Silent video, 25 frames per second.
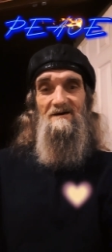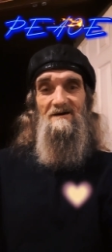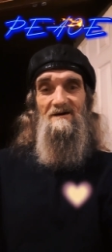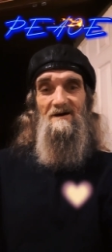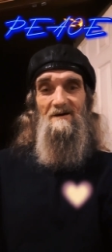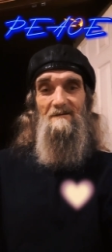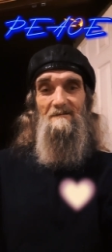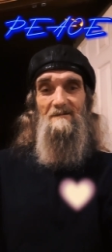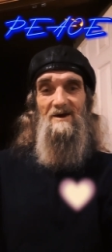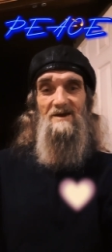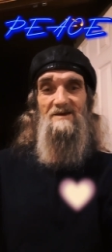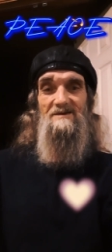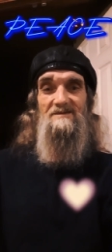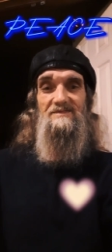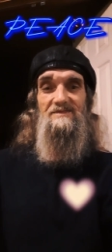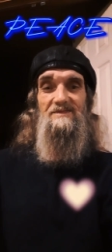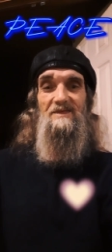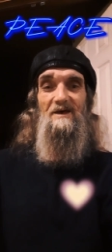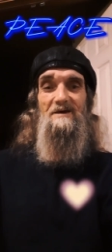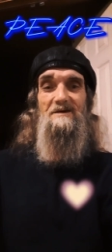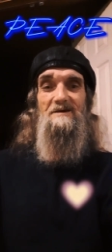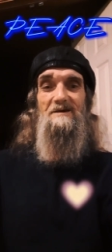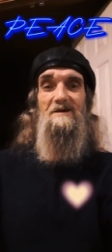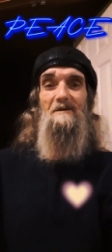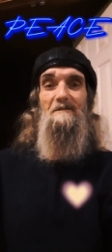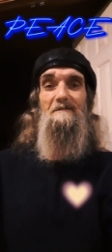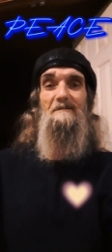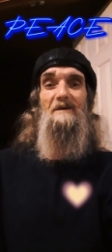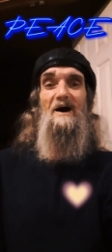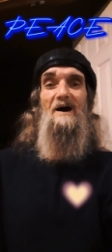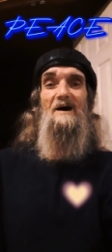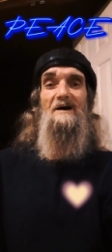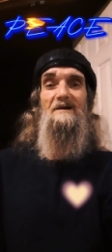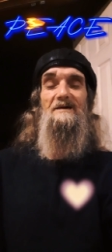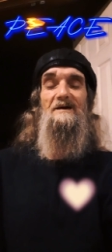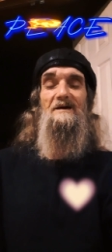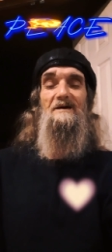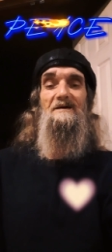I mean, think
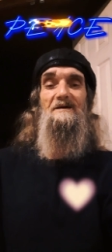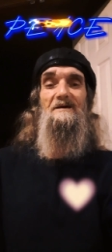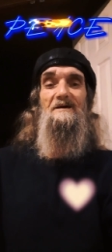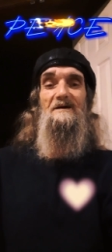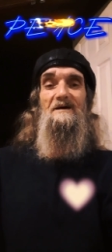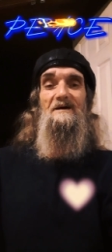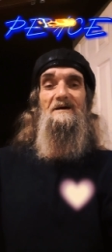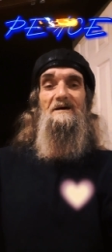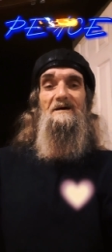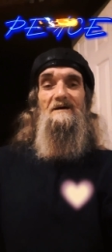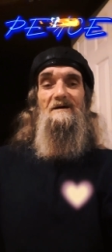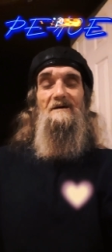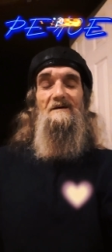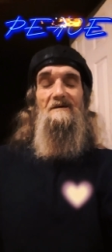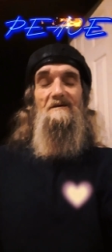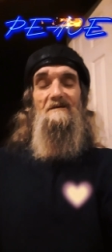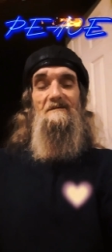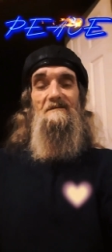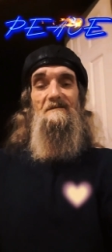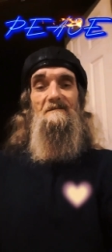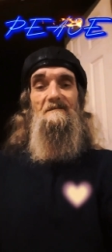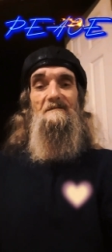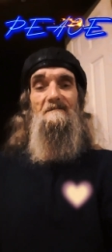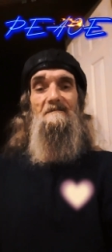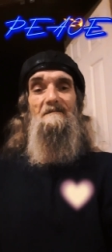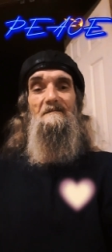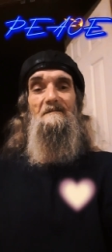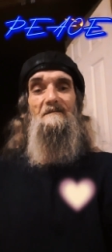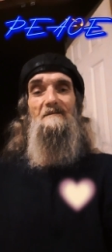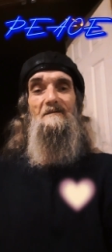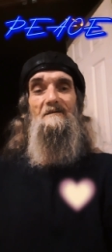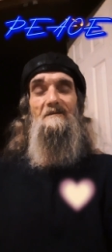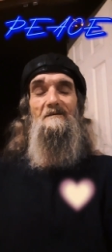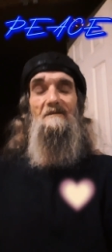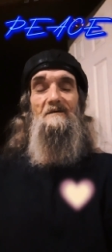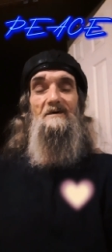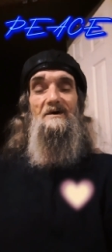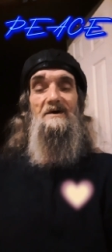about it.
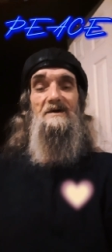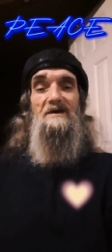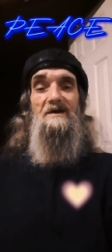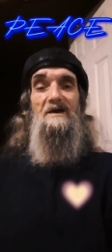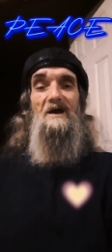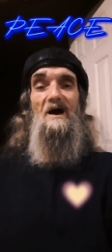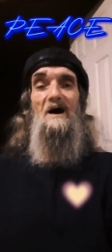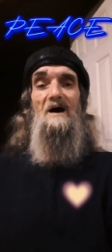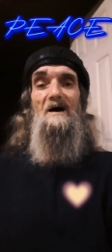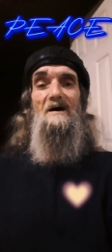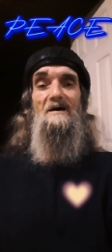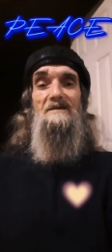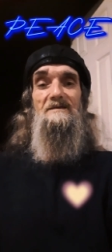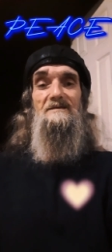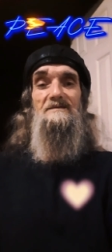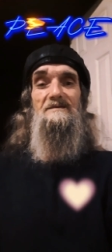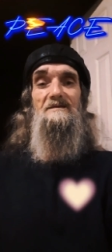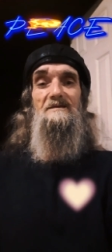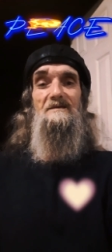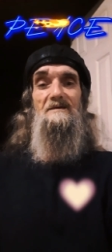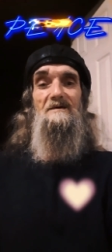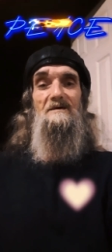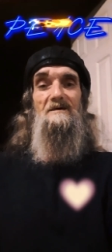When God